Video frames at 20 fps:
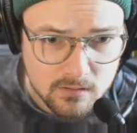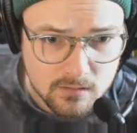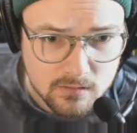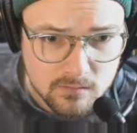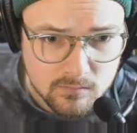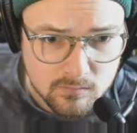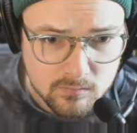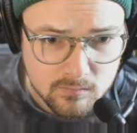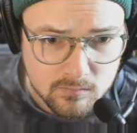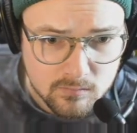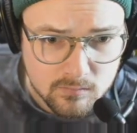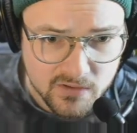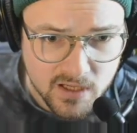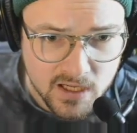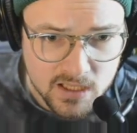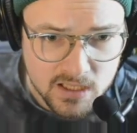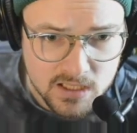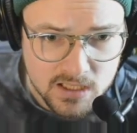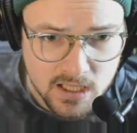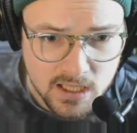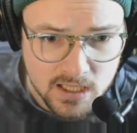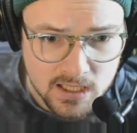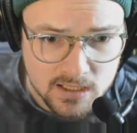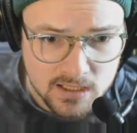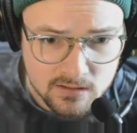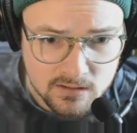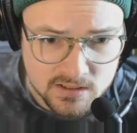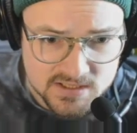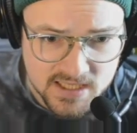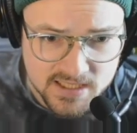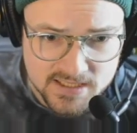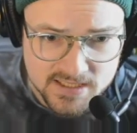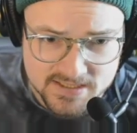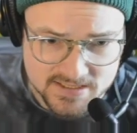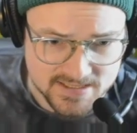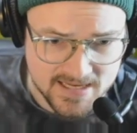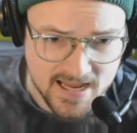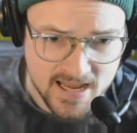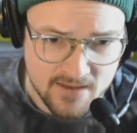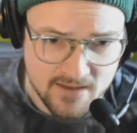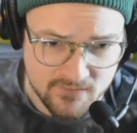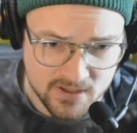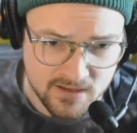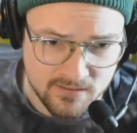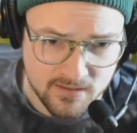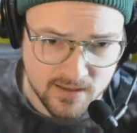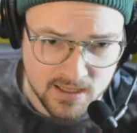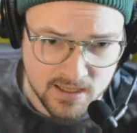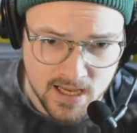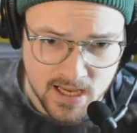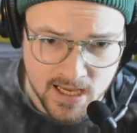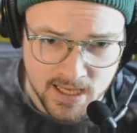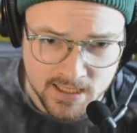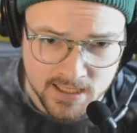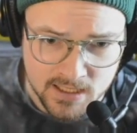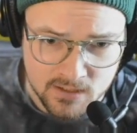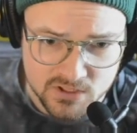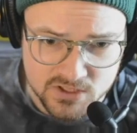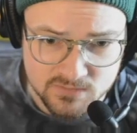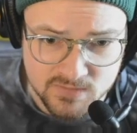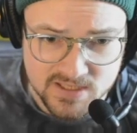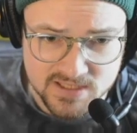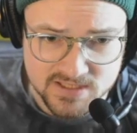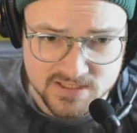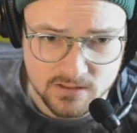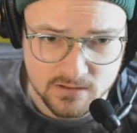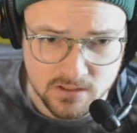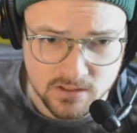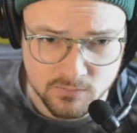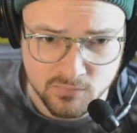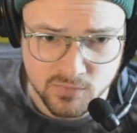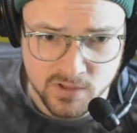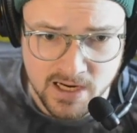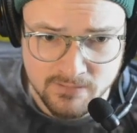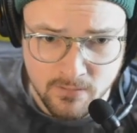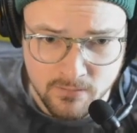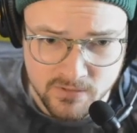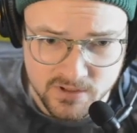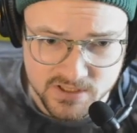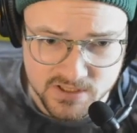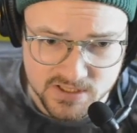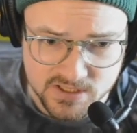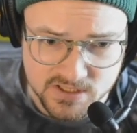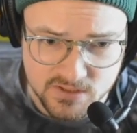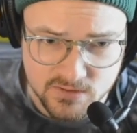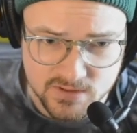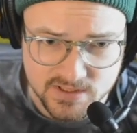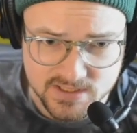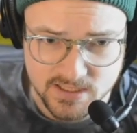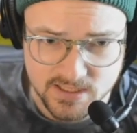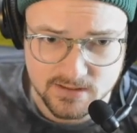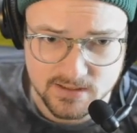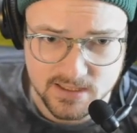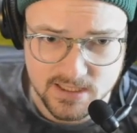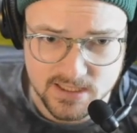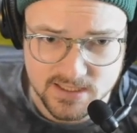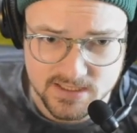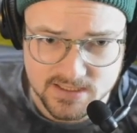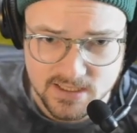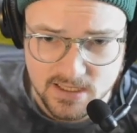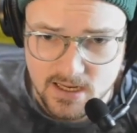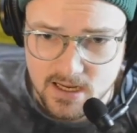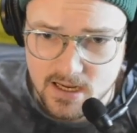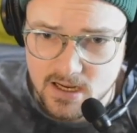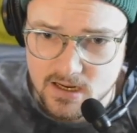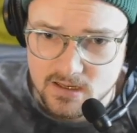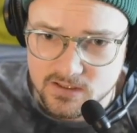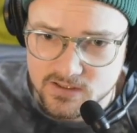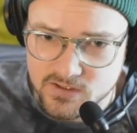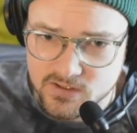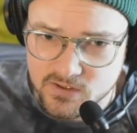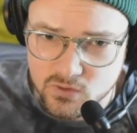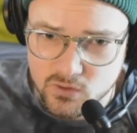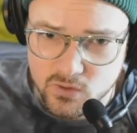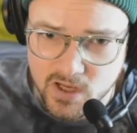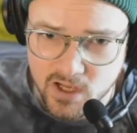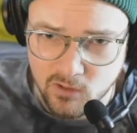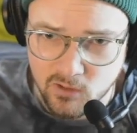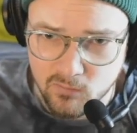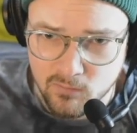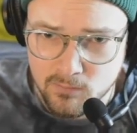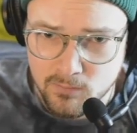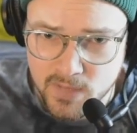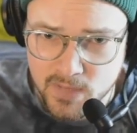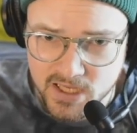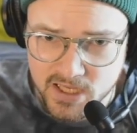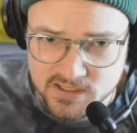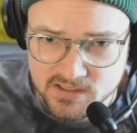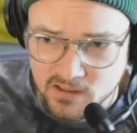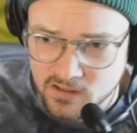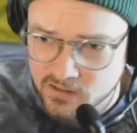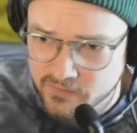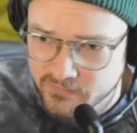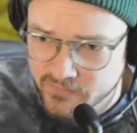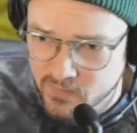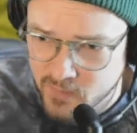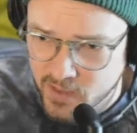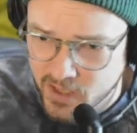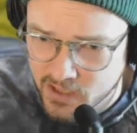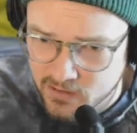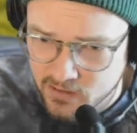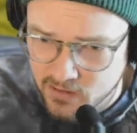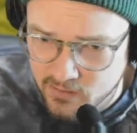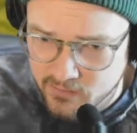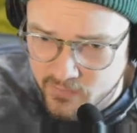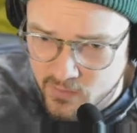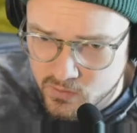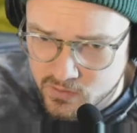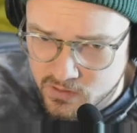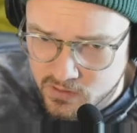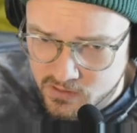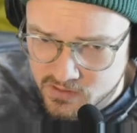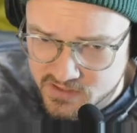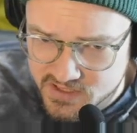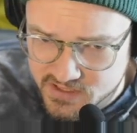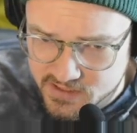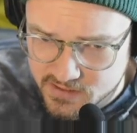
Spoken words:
Bus 88. Looks like it doesn't have anything on it, which means that they're probably just using this to help mix all of the background vocals.